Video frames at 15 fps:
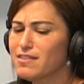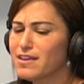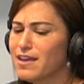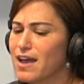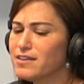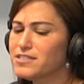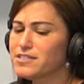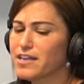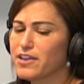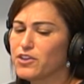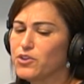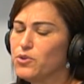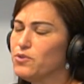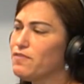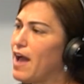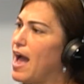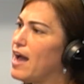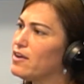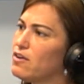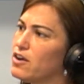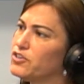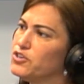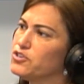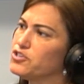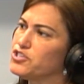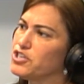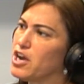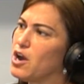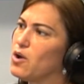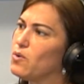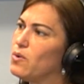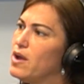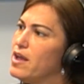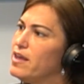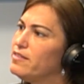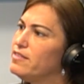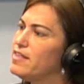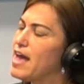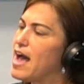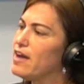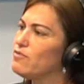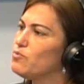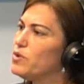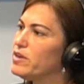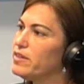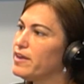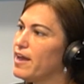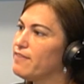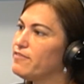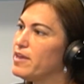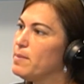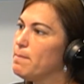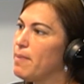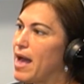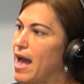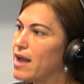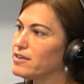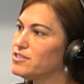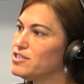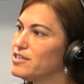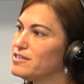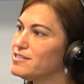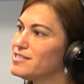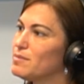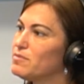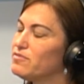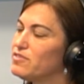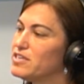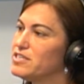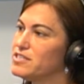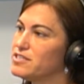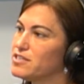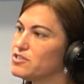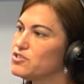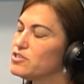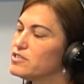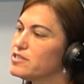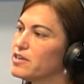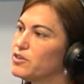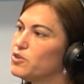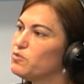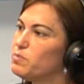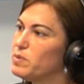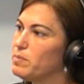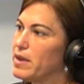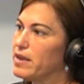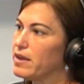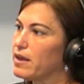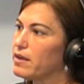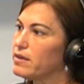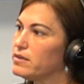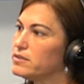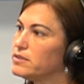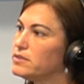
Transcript: guests that you've had on your show that really have impacted some of the decisions that you've been making.